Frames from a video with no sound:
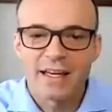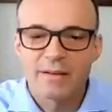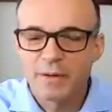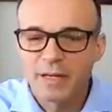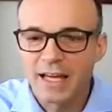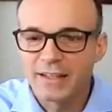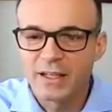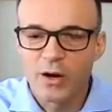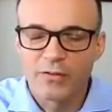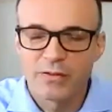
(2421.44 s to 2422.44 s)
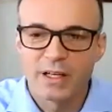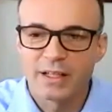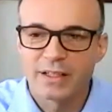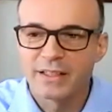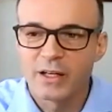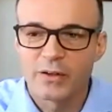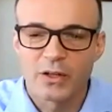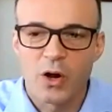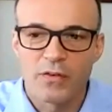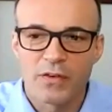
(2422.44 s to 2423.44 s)
then we could add the
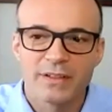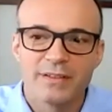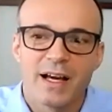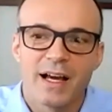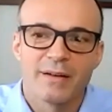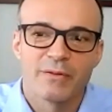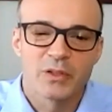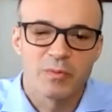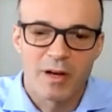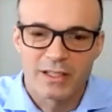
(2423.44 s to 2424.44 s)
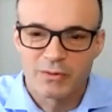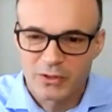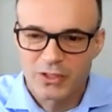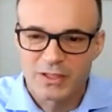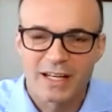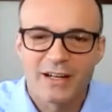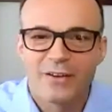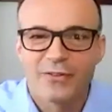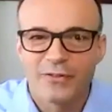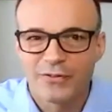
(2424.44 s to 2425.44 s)
COVID response, which is, I
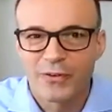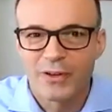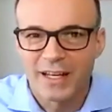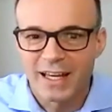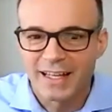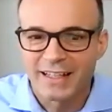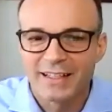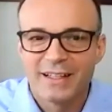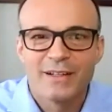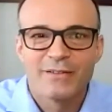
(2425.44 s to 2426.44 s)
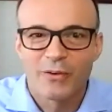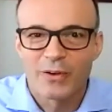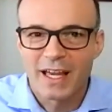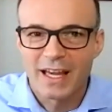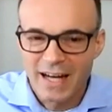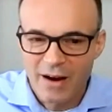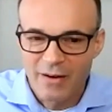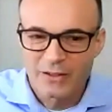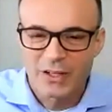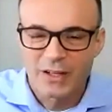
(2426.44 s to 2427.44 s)
know, 48
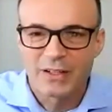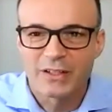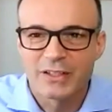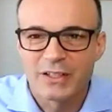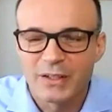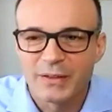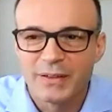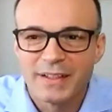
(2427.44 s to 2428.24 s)
hours on there too.